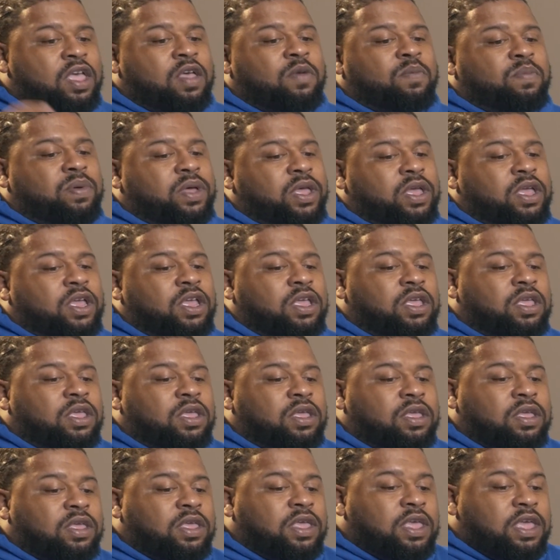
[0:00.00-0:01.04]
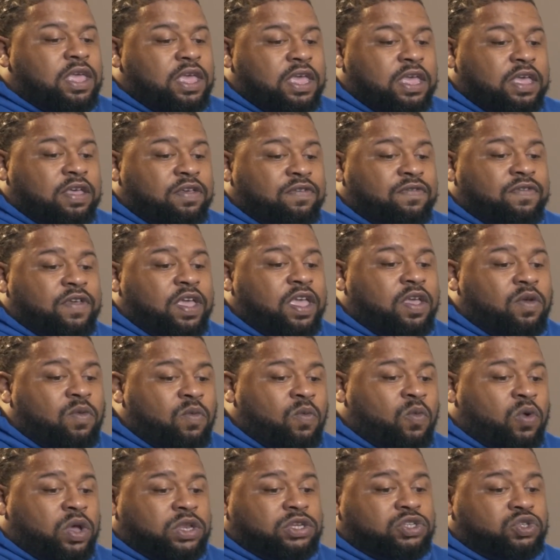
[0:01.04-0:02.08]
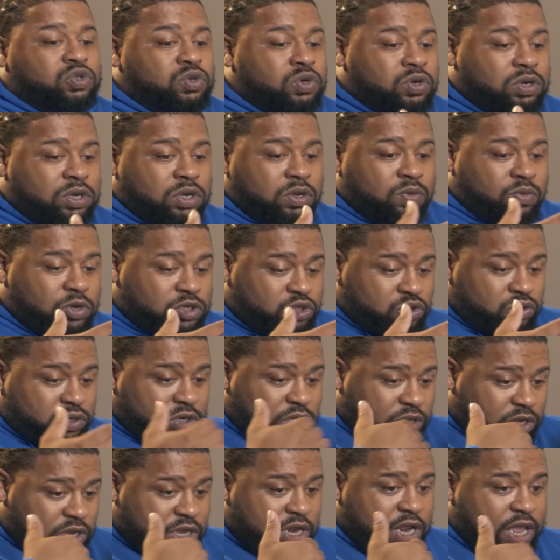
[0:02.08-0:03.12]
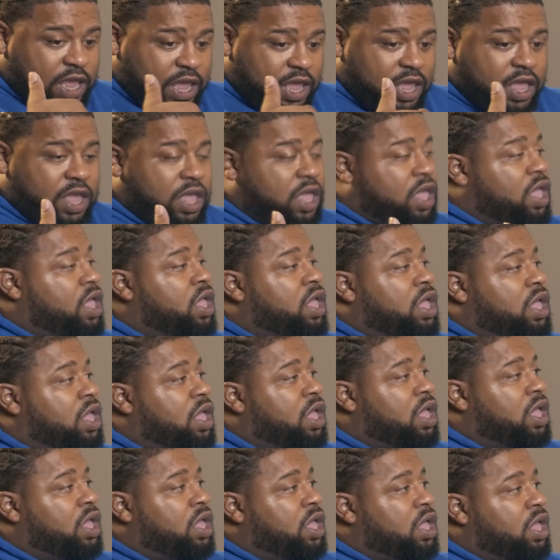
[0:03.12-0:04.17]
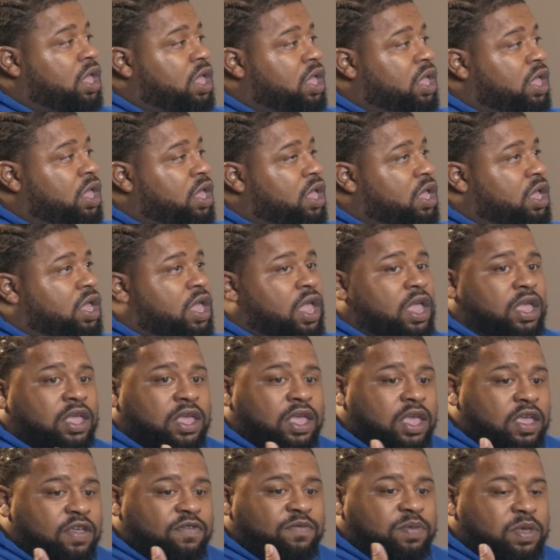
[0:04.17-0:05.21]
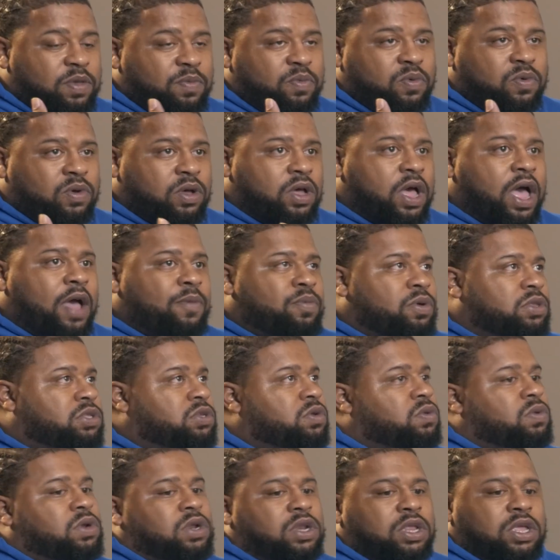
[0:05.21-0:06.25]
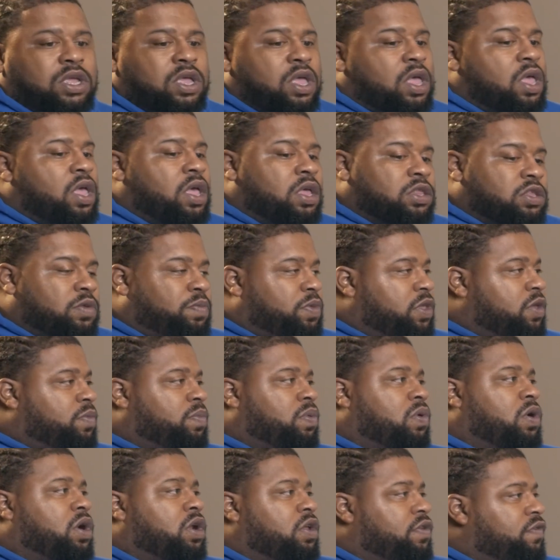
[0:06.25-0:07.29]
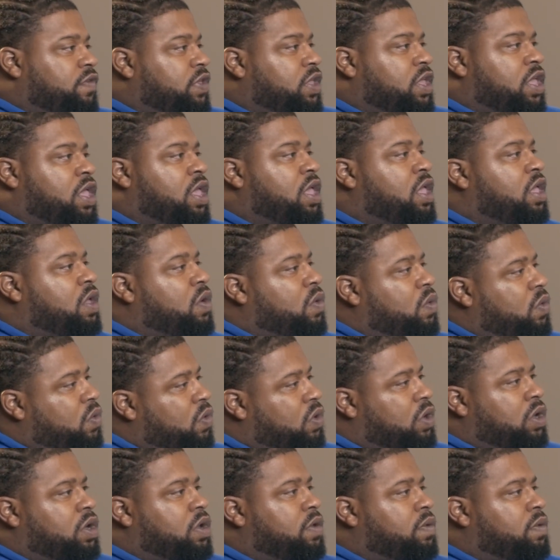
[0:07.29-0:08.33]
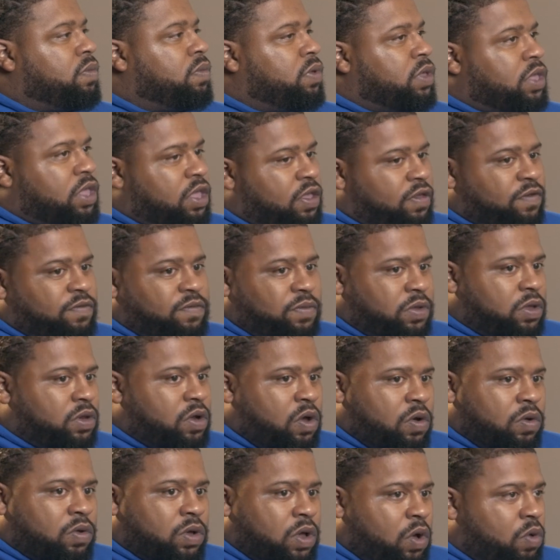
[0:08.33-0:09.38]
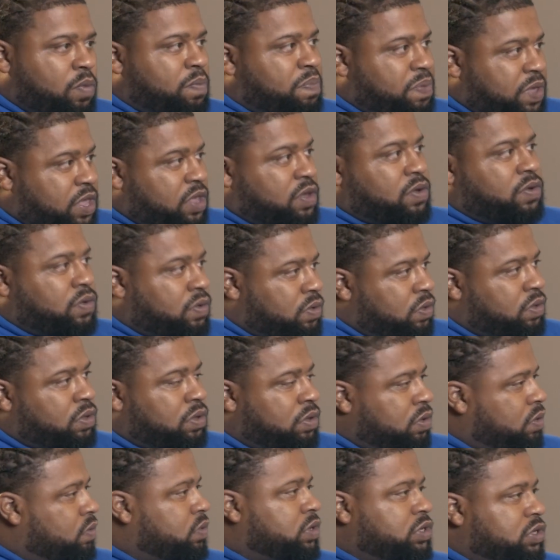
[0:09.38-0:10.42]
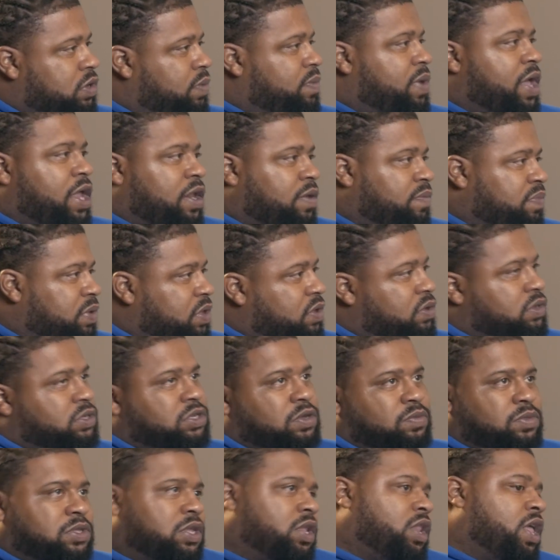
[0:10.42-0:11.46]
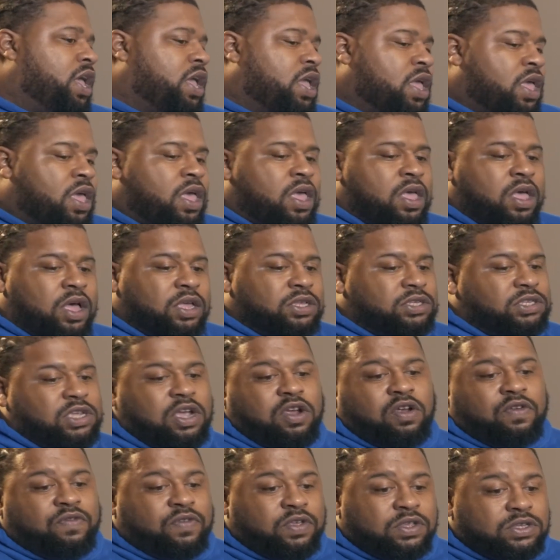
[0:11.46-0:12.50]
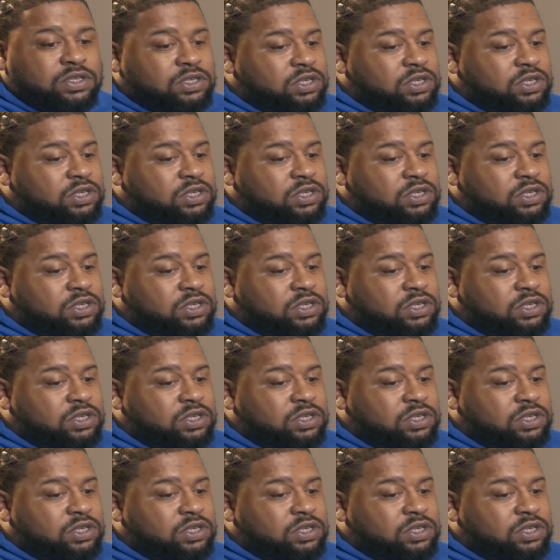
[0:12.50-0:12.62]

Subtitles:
But give in what you're good at, and give people an opportunity to be a part of it. Or go build with somebody, build something like a service.